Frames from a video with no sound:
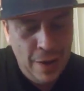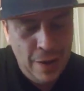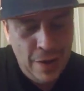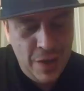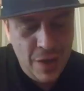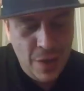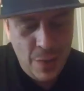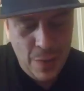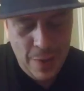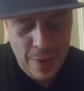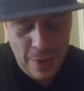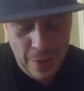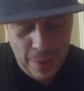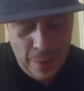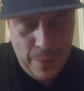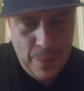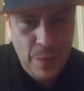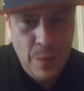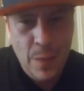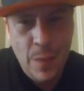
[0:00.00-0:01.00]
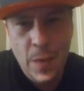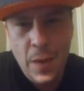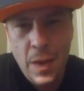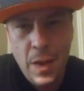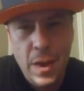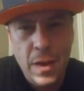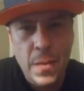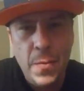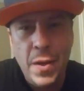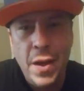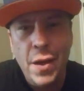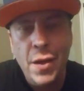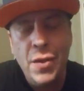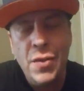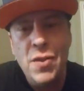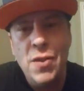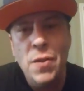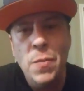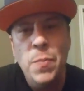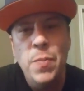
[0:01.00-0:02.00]
So, as I'm getting
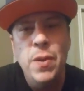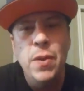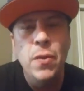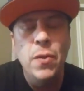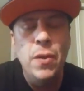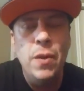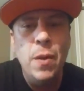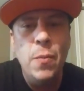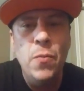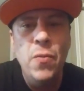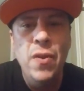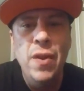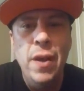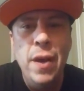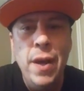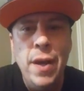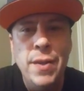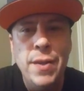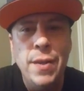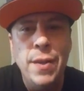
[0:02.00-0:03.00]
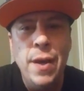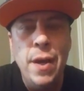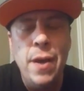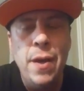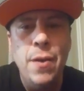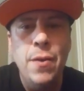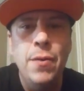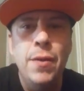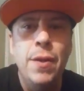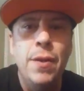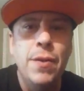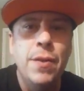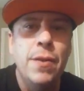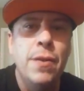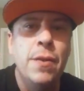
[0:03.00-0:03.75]
to the building, I'm realizing now there's